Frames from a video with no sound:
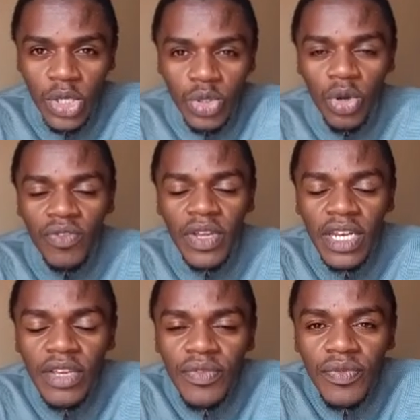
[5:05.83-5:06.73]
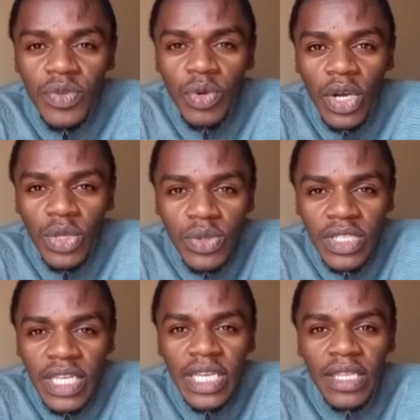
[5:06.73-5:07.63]
So even if you are
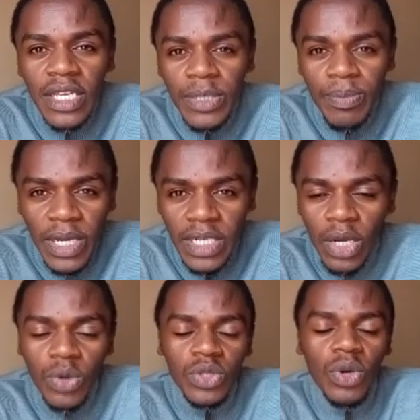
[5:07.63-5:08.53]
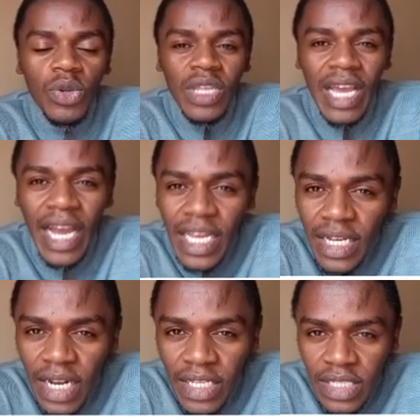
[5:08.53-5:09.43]
using the spectacles or the
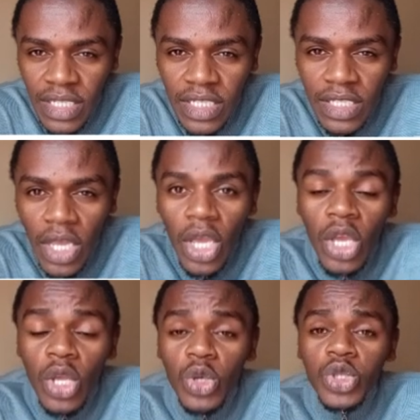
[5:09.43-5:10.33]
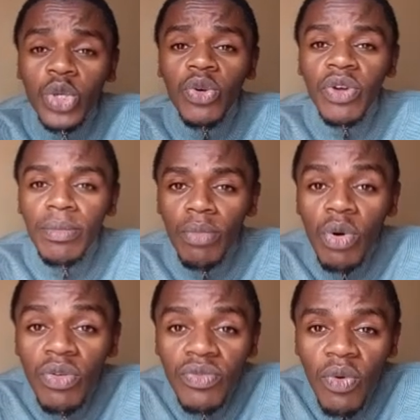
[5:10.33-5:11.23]
eyeglasses, you should
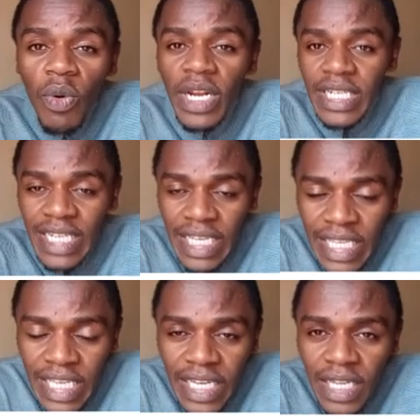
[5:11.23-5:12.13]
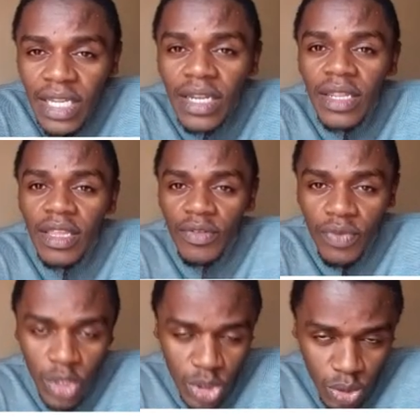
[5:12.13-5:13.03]
remove when taking the
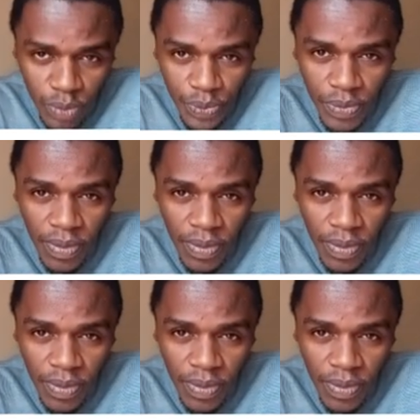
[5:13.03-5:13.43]
photo.